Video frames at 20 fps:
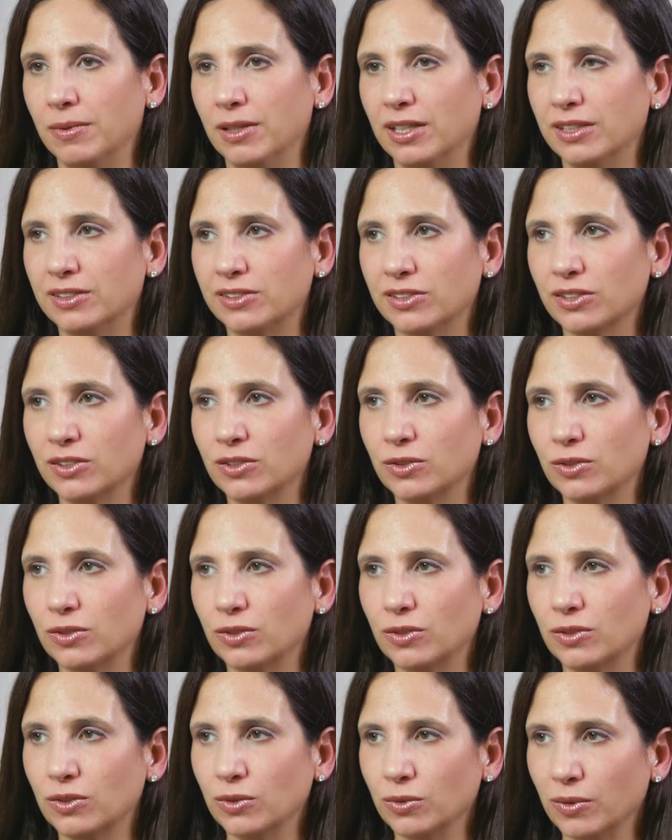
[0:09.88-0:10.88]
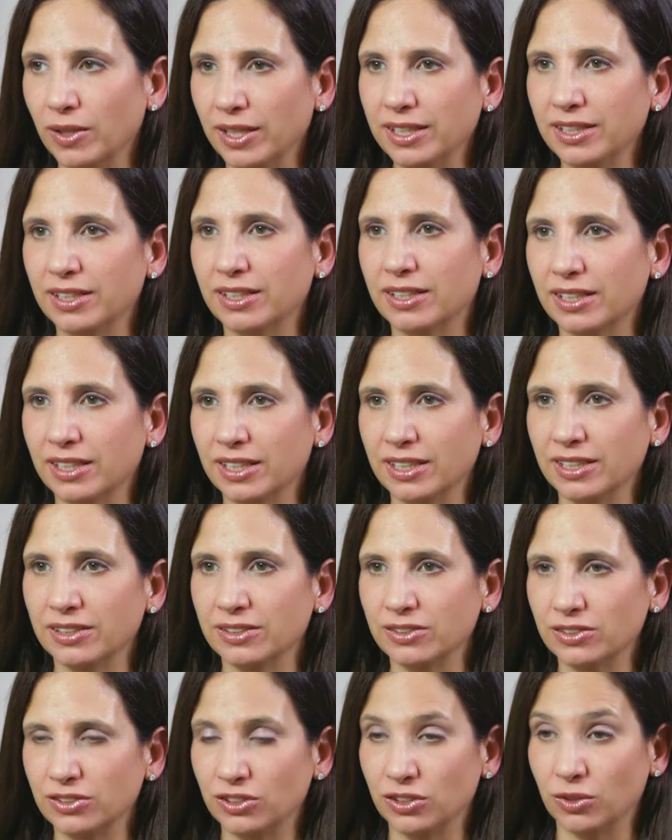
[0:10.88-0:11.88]
It's a great
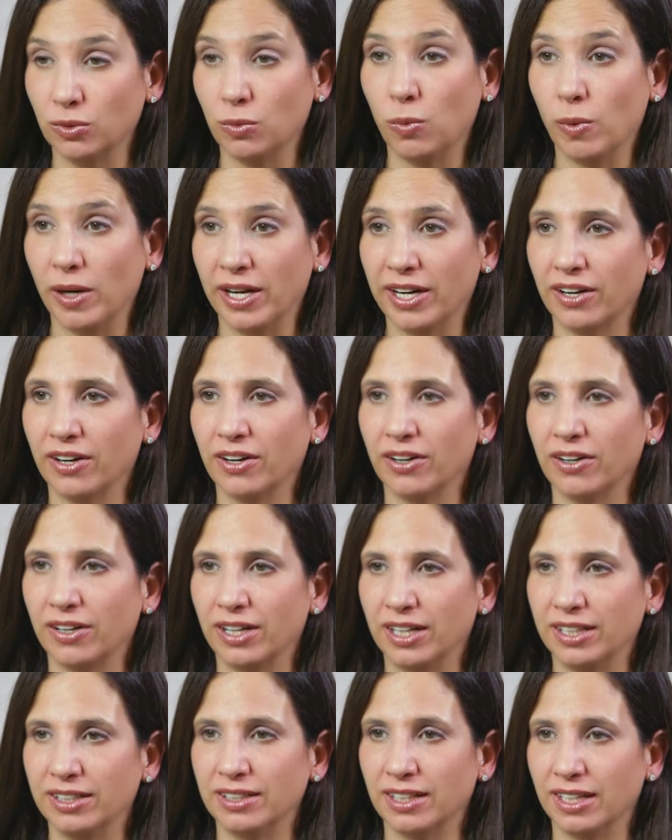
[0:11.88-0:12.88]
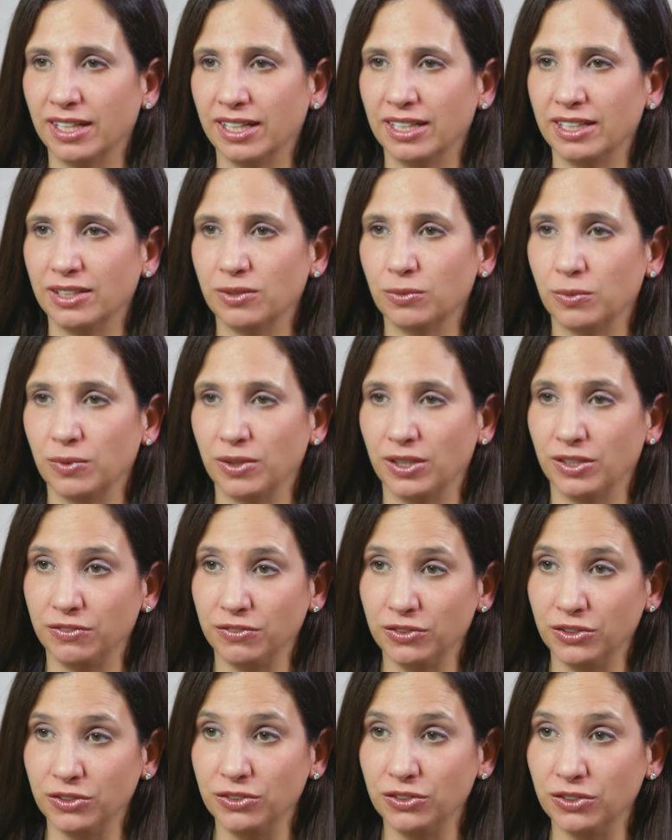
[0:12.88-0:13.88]
thing to wear at night
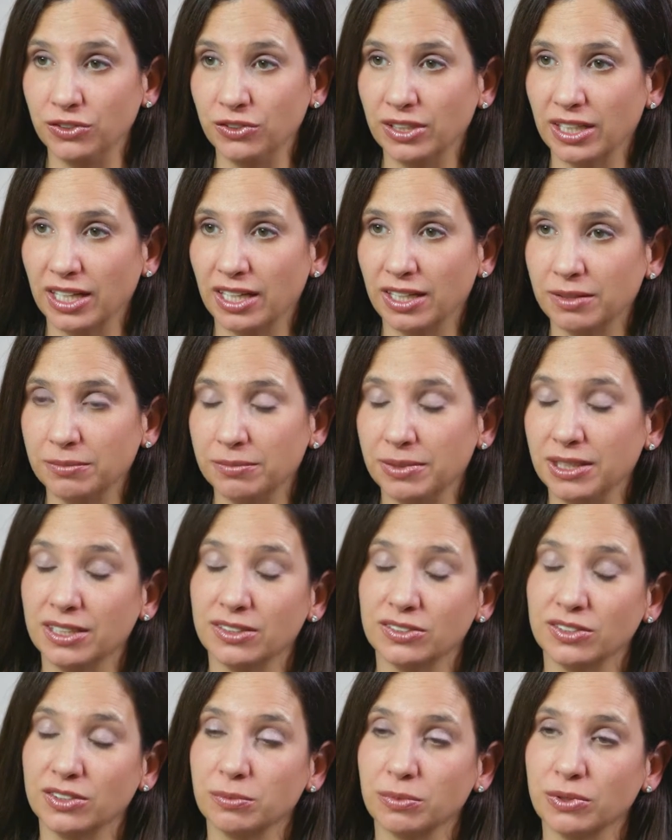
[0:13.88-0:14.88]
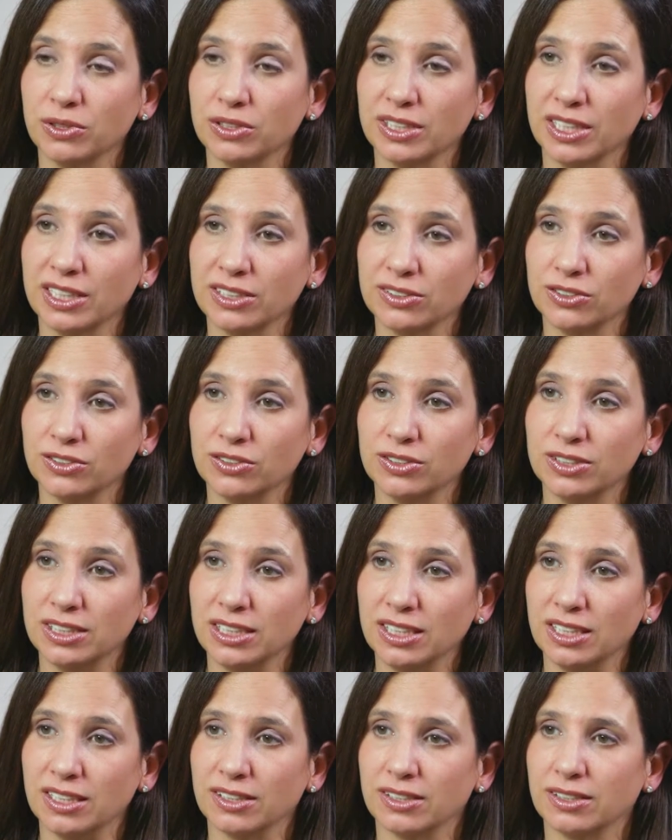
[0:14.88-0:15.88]
if you do that because it protects your
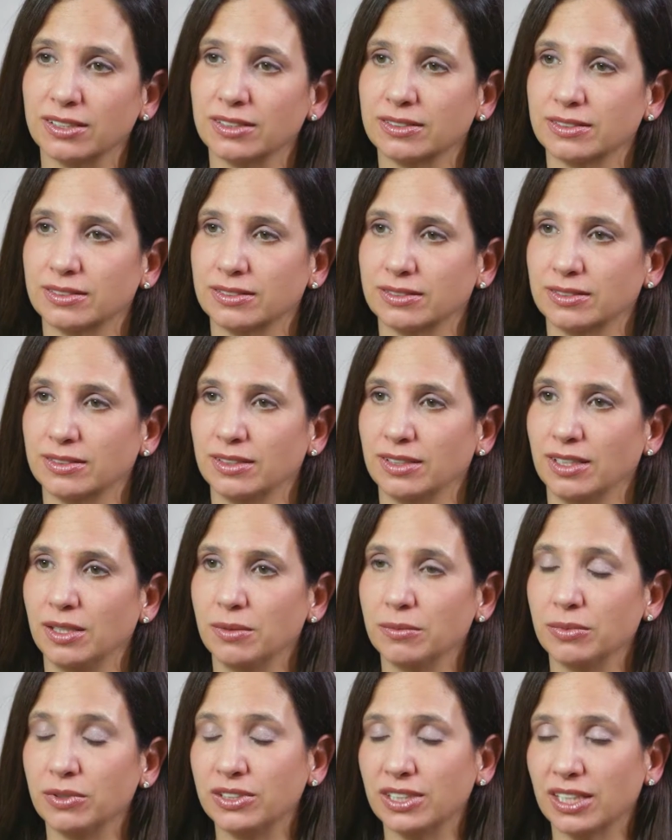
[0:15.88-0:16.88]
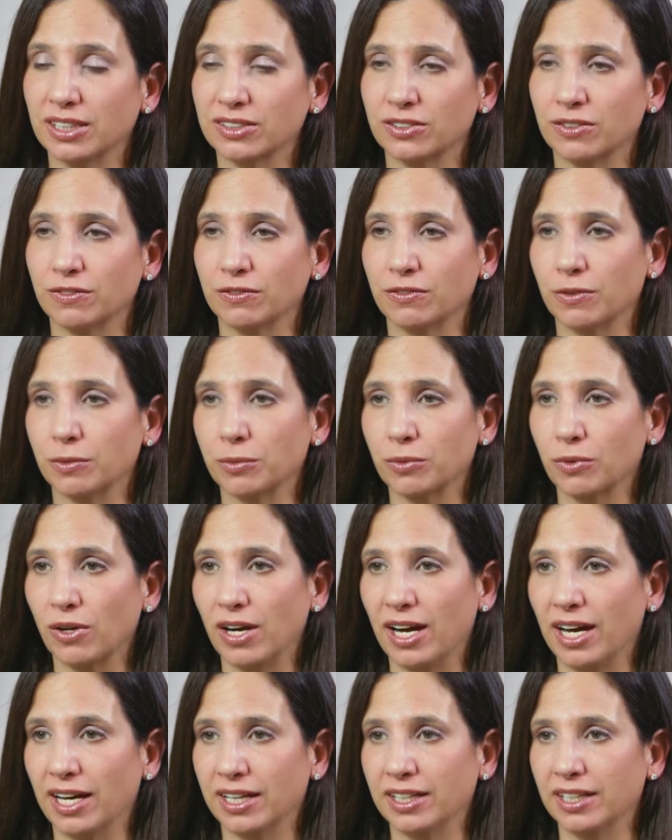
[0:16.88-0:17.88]
teeth, protects them from
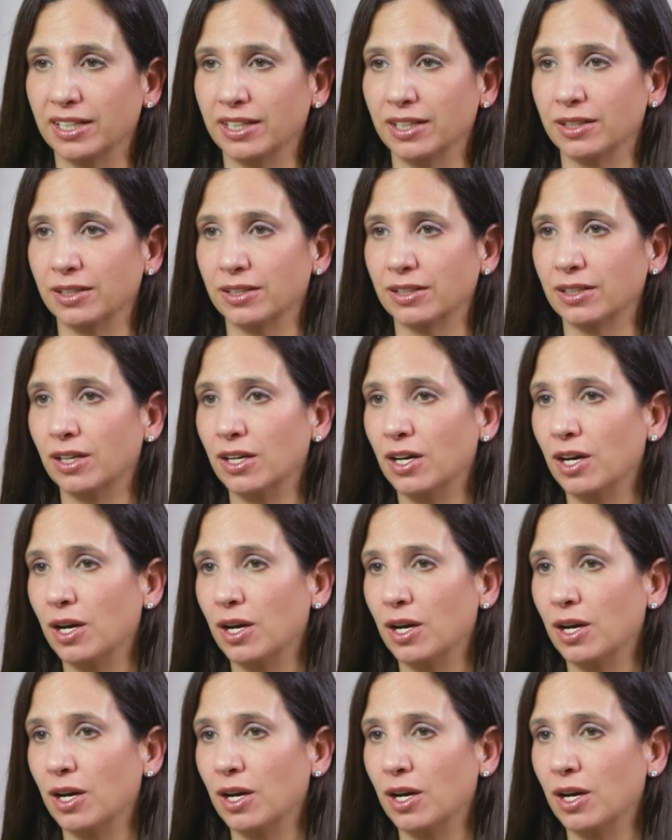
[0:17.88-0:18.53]
cracking,